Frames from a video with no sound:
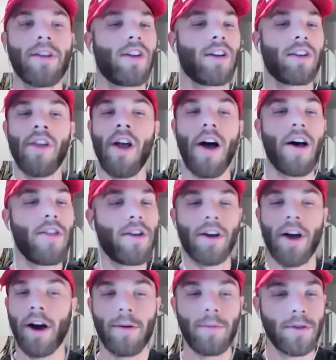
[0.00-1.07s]
like, no, the
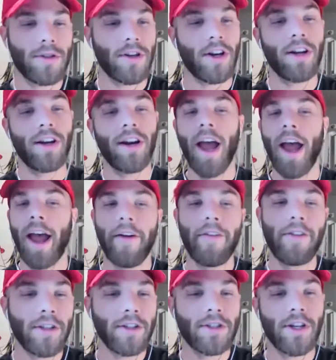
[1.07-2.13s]
economy's good,
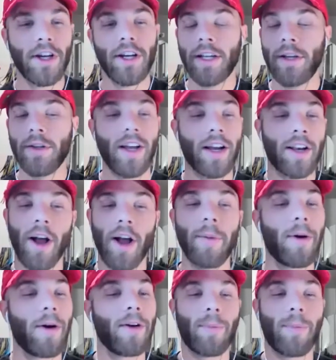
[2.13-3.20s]
everything's good, and he's like, nah,
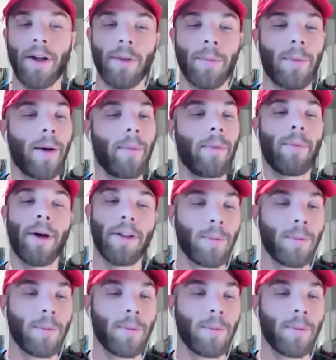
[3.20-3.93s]
bro, it's about to pop, it's about to